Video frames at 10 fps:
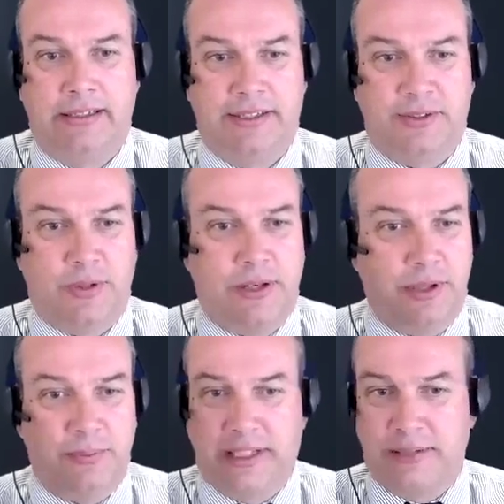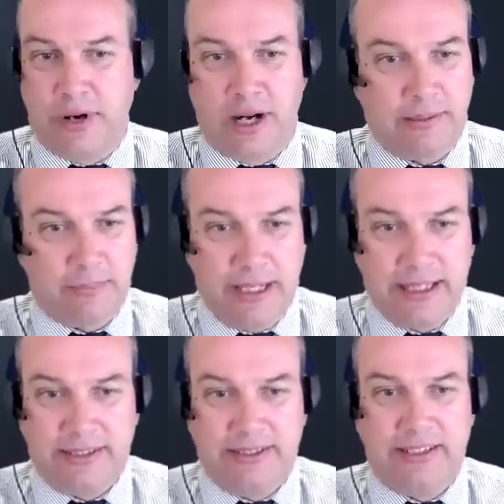This is where I want to be in the
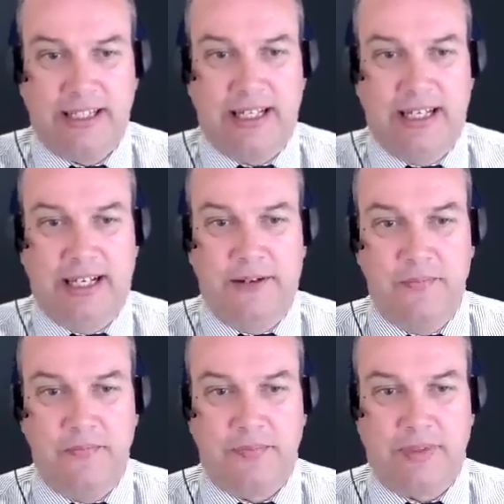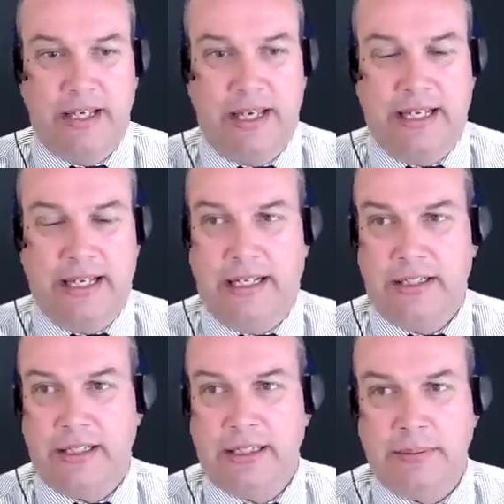marketplace. And
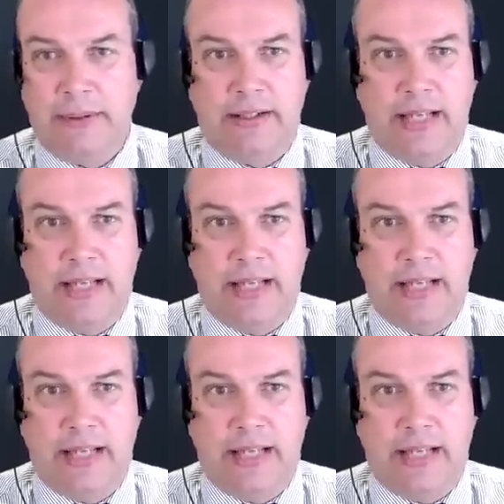tell us about